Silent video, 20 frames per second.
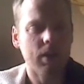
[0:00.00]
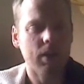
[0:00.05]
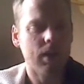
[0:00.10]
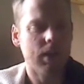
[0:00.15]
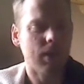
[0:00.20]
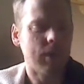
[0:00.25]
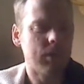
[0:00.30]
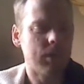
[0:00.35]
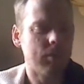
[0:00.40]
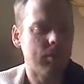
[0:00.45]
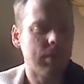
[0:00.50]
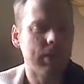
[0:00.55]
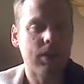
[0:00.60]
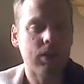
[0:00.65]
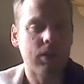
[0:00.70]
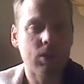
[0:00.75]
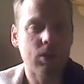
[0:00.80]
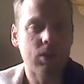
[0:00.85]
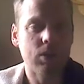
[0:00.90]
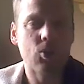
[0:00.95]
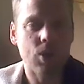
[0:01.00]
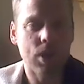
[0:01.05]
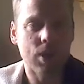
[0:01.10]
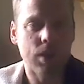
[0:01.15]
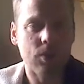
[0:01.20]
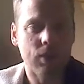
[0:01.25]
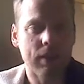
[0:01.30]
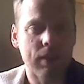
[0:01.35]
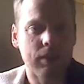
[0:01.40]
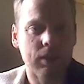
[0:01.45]
Until you can
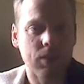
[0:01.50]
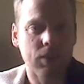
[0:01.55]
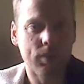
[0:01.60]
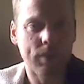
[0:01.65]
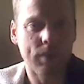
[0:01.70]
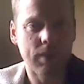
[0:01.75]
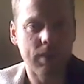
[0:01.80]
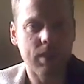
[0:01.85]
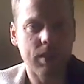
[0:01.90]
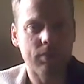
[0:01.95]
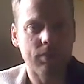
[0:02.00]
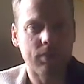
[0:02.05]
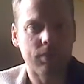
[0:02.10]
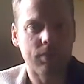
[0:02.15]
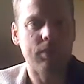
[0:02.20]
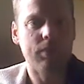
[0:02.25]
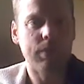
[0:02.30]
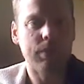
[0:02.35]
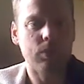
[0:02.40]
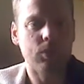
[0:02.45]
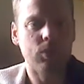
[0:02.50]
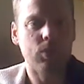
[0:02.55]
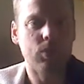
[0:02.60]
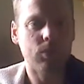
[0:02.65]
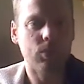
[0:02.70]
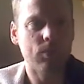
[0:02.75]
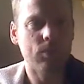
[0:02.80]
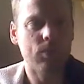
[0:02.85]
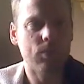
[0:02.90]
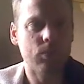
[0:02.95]
generate a little bit enough revenue
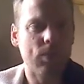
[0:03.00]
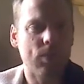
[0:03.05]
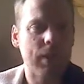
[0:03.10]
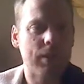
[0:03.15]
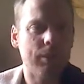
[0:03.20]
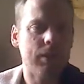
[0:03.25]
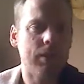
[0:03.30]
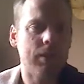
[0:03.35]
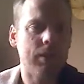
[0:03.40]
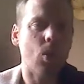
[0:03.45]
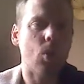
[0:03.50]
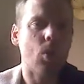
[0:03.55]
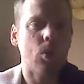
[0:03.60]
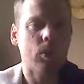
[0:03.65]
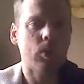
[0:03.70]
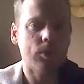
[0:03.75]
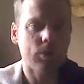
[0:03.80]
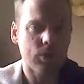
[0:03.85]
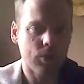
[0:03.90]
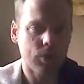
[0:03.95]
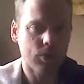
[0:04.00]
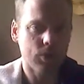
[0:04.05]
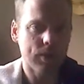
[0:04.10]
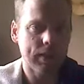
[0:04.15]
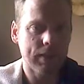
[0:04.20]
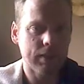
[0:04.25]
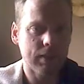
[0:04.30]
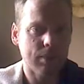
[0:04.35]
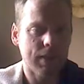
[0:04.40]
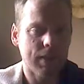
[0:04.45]
to maybe go over to
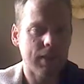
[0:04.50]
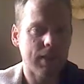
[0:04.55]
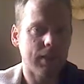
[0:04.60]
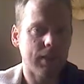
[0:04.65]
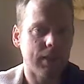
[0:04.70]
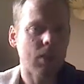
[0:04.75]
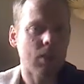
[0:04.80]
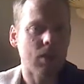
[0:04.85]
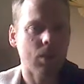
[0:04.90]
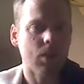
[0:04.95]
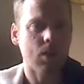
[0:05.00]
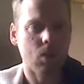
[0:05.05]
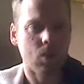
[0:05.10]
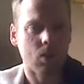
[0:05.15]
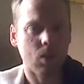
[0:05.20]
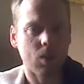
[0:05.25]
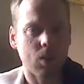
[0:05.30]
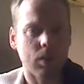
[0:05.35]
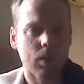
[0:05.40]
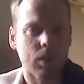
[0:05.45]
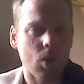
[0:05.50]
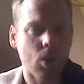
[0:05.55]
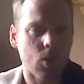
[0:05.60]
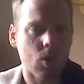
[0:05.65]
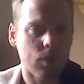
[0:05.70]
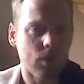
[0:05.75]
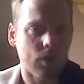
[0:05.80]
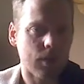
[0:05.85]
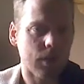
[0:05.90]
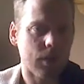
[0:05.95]
eBay, or go
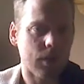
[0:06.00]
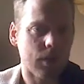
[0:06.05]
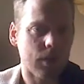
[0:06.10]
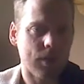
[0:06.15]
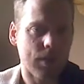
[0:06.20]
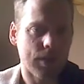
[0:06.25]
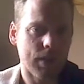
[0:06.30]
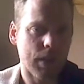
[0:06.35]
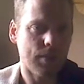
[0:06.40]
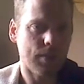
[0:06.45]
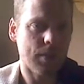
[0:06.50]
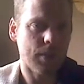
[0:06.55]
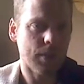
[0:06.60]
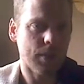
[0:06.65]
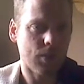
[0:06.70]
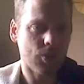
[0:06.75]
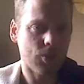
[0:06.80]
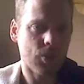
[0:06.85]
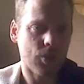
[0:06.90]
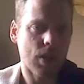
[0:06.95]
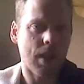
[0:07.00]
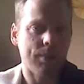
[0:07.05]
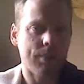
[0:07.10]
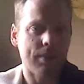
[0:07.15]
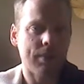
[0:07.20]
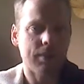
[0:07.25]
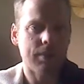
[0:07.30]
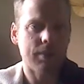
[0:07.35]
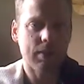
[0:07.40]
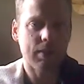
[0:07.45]
over and set up a shop
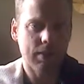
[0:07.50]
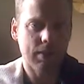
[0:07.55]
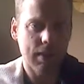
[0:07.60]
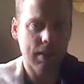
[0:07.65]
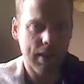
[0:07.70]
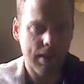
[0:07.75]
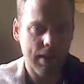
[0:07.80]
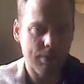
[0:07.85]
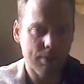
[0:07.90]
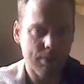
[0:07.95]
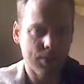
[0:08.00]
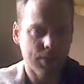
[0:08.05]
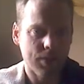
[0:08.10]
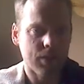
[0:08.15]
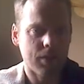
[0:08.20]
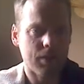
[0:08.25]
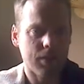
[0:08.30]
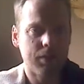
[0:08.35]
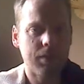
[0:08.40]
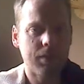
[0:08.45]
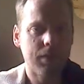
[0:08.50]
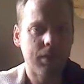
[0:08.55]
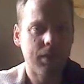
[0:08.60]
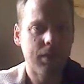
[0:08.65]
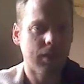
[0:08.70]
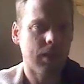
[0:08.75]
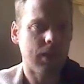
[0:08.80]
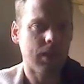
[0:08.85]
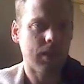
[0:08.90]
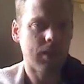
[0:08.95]
in an Amazon
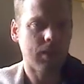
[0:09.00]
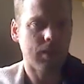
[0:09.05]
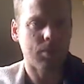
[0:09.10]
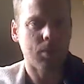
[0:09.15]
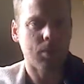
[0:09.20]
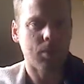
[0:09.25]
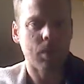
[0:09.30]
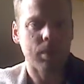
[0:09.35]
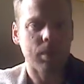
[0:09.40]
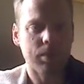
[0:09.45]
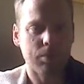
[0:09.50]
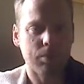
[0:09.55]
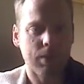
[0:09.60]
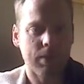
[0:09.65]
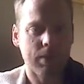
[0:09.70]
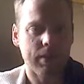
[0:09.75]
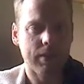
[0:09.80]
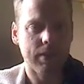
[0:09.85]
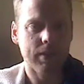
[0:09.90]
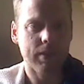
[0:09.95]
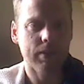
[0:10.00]
marketplace.